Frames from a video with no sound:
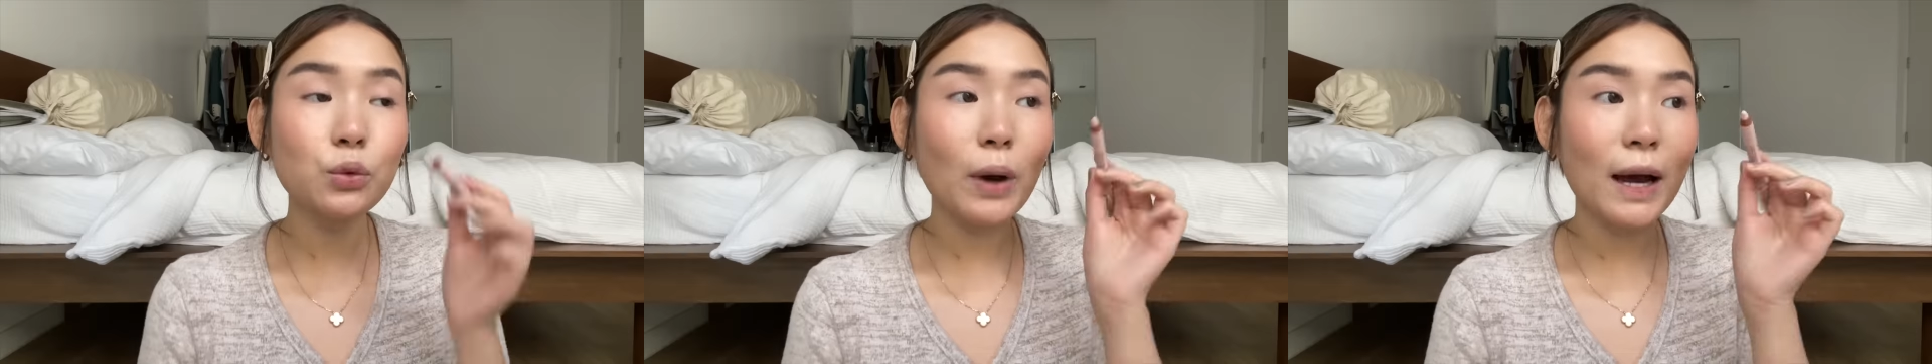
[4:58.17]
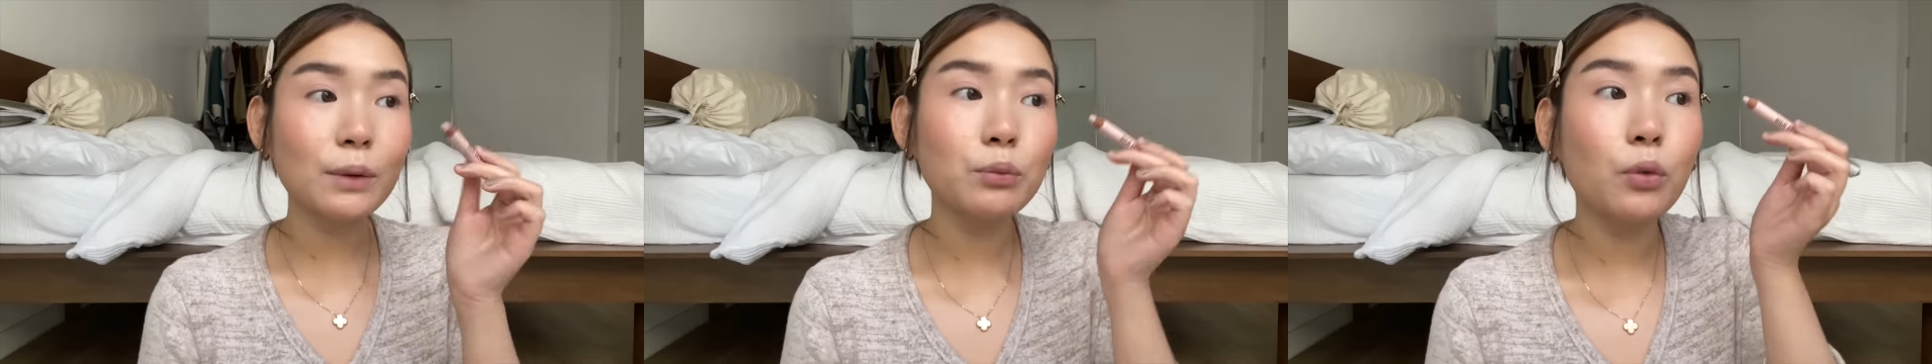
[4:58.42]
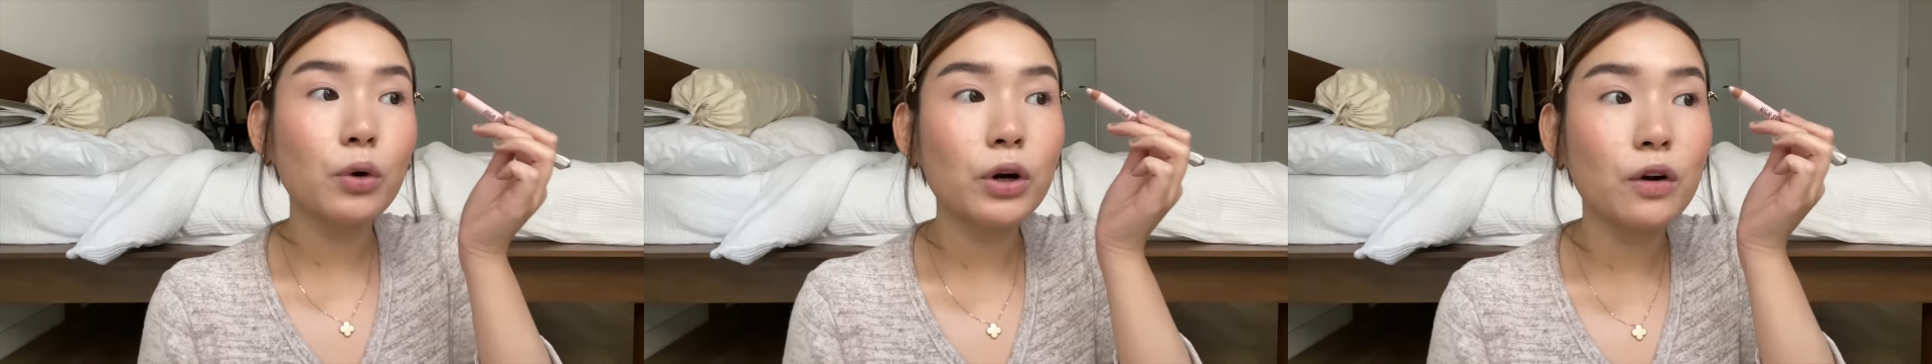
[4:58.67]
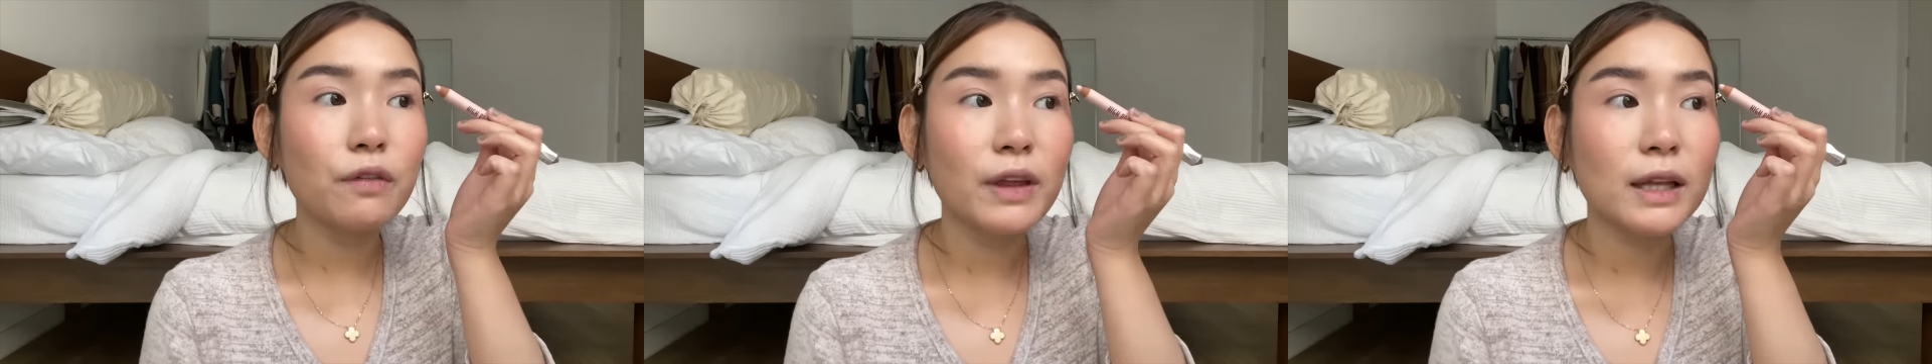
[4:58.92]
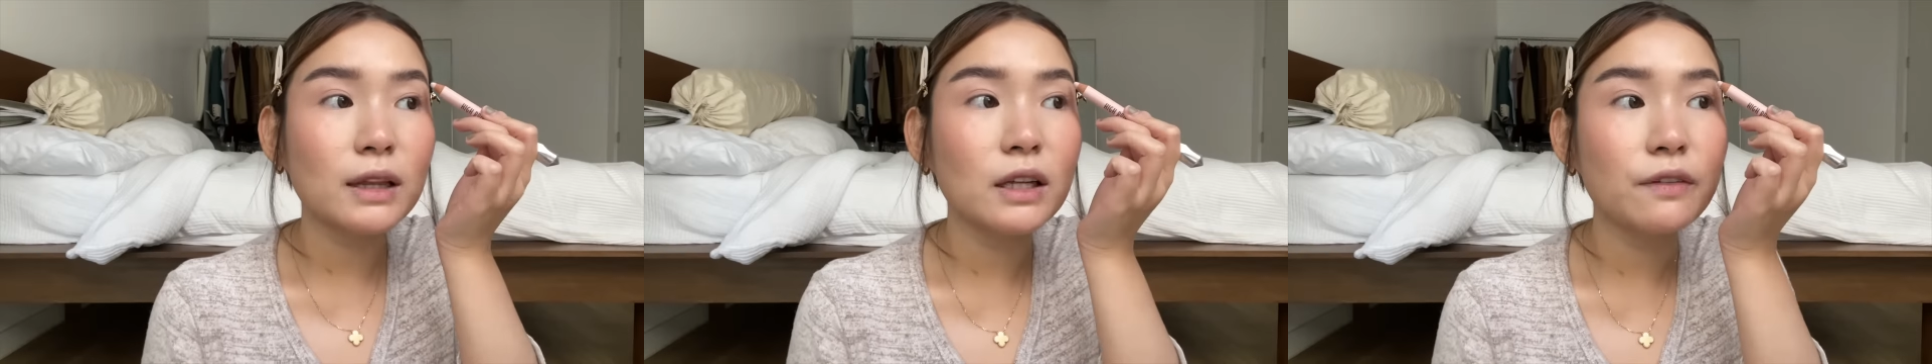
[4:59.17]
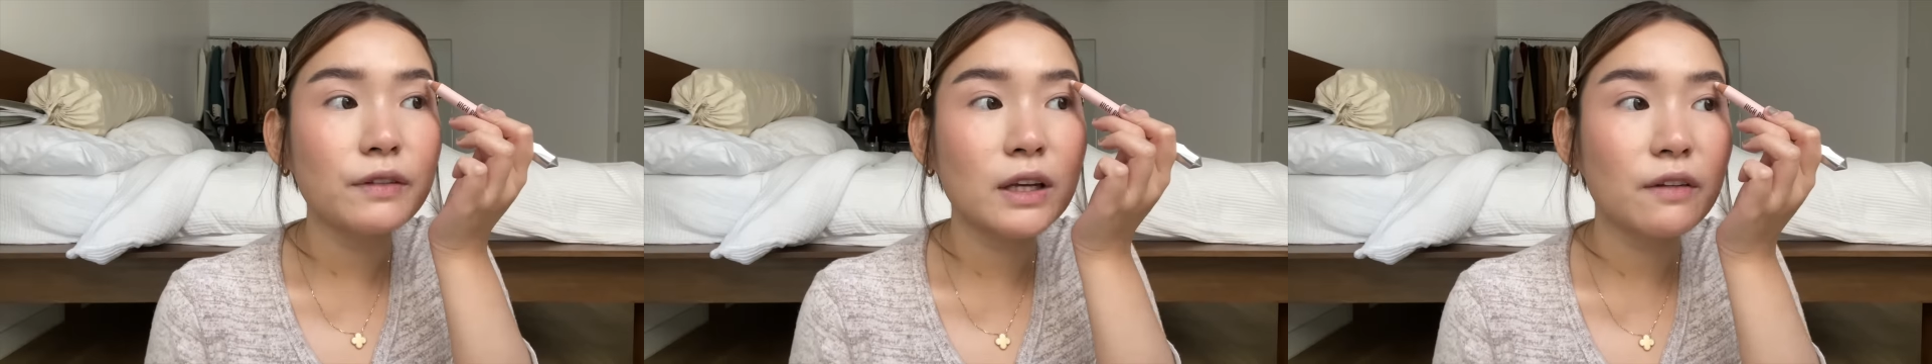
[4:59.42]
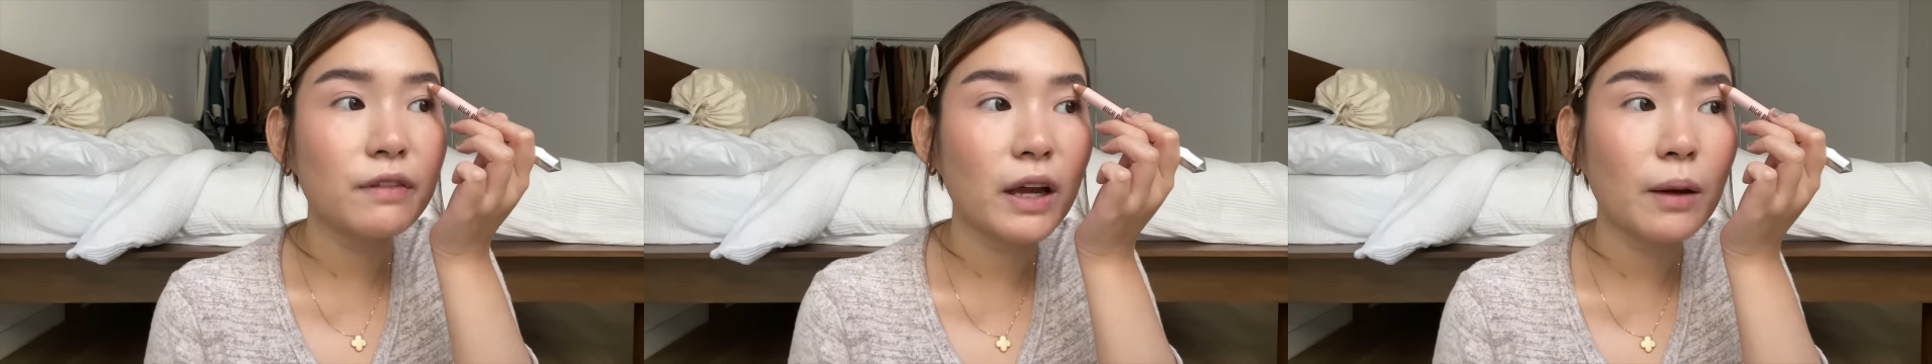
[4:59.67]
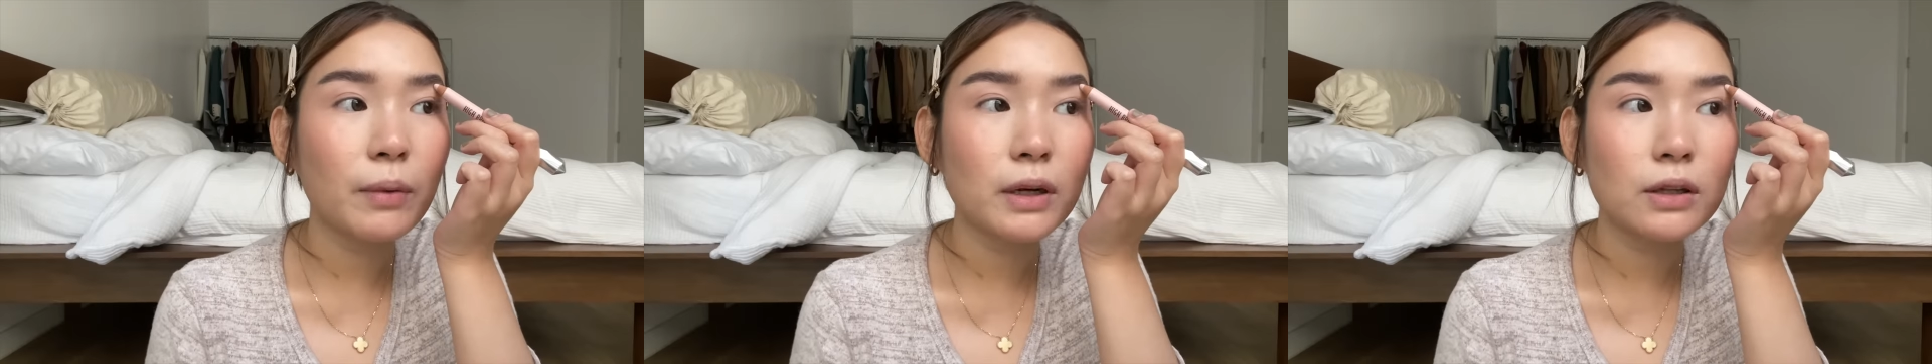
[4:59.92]
To add more of that lifting
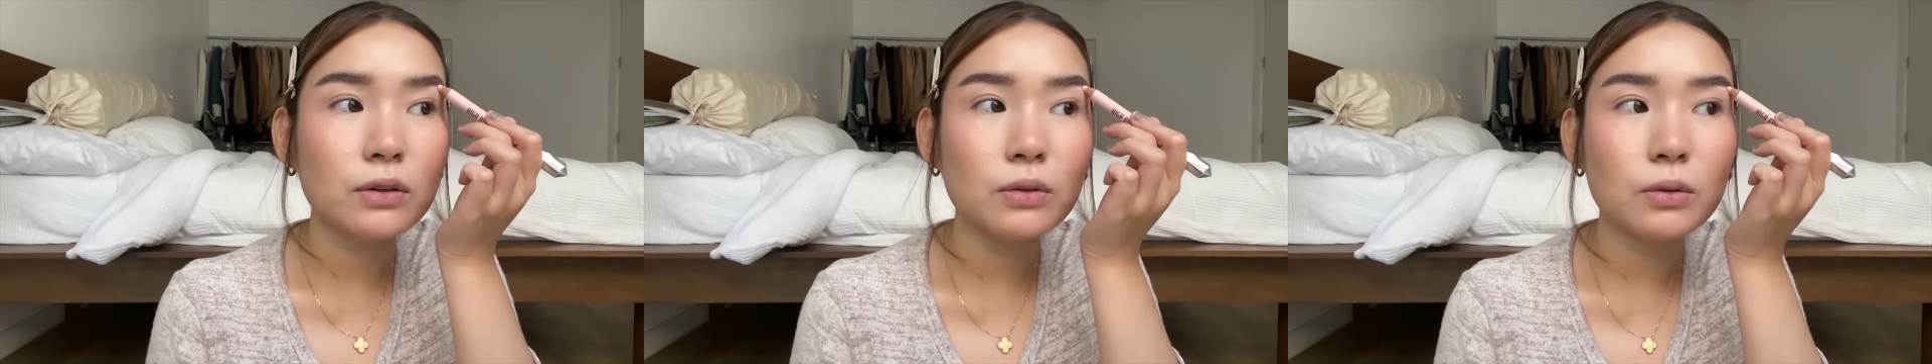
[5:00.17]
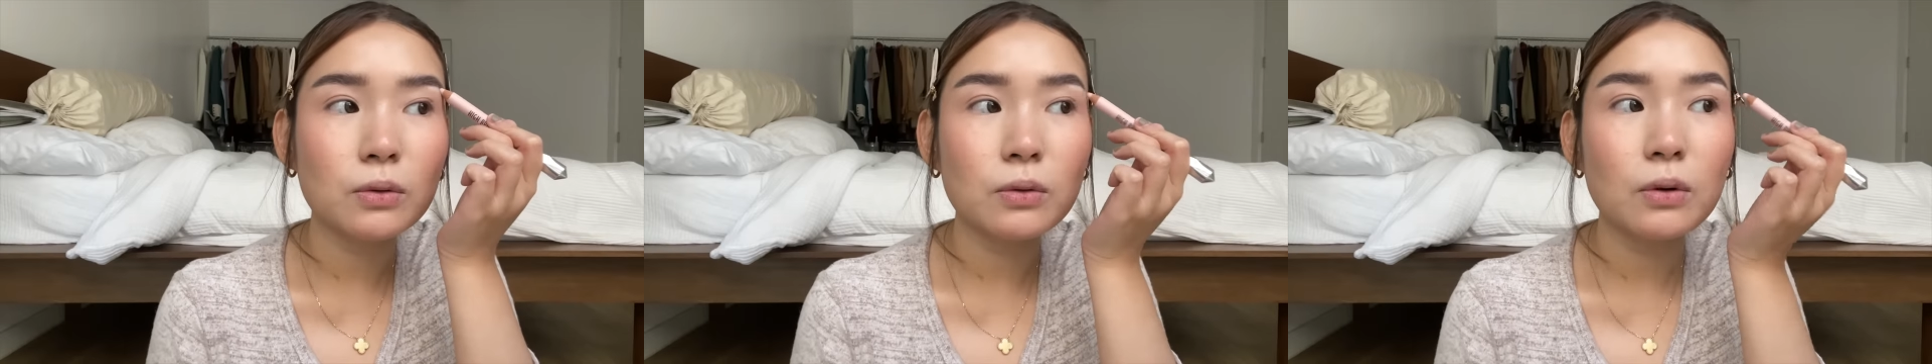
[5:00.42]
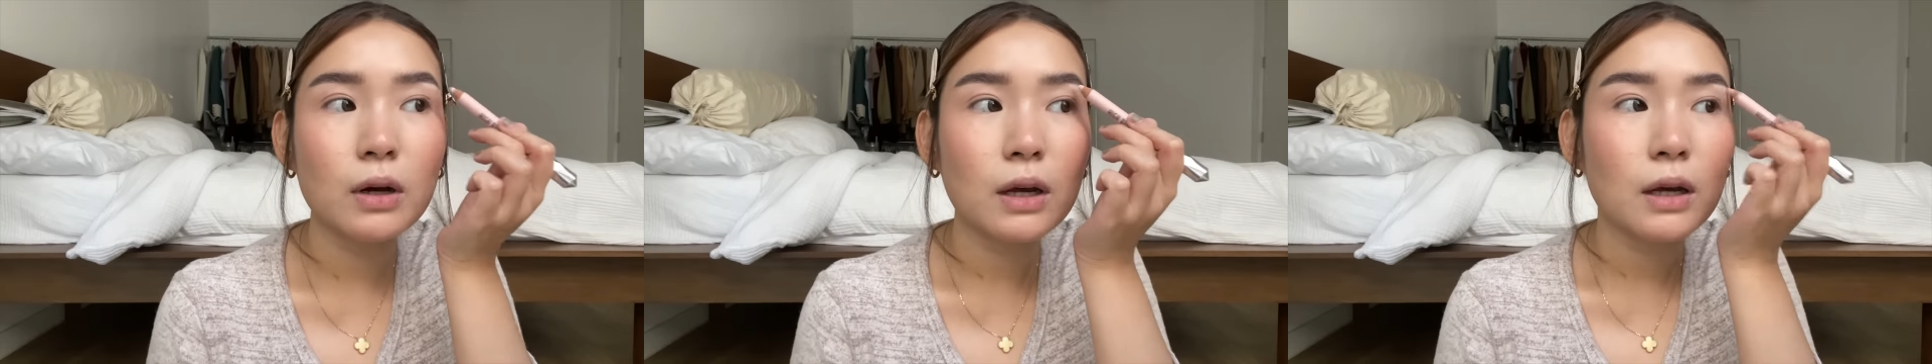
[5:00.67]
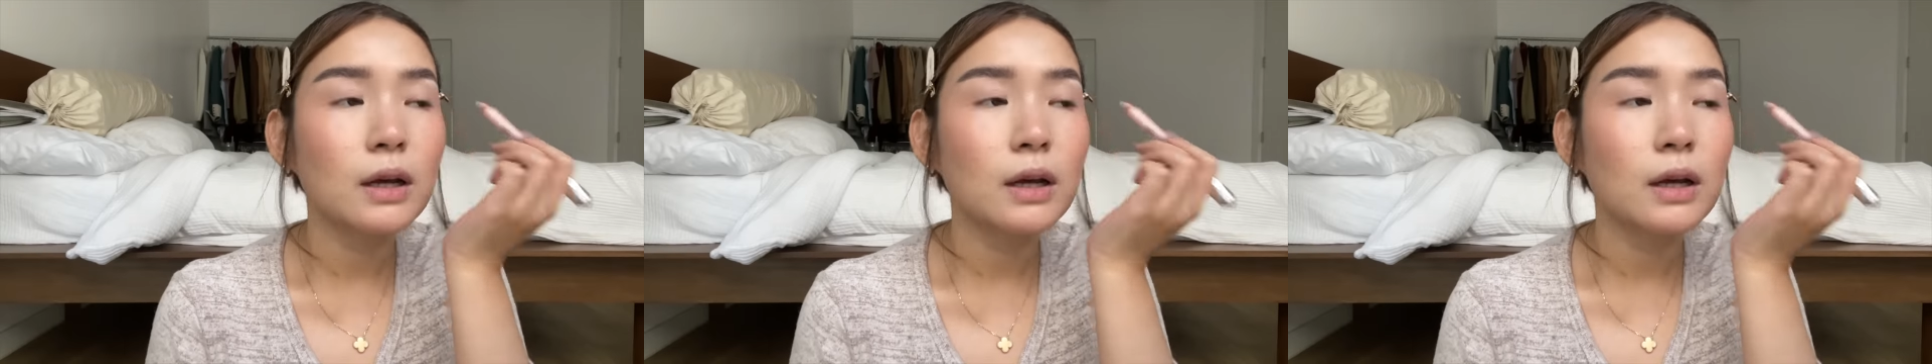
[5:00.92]
effect, I'm gonna do